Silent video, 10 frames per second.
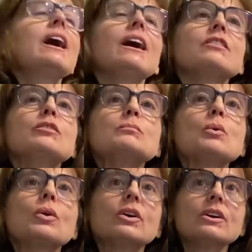has
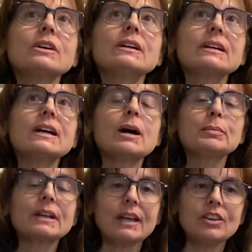more
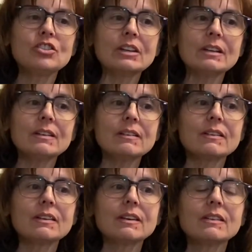applications